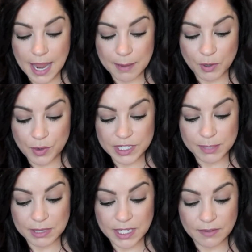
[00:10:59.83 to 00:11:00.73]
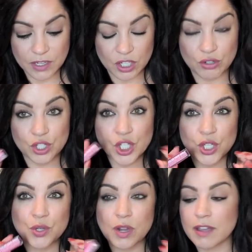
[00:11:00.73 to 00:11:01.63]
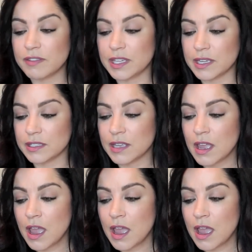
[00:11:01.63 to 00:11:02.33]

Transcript: I'm going to be giving you two of these.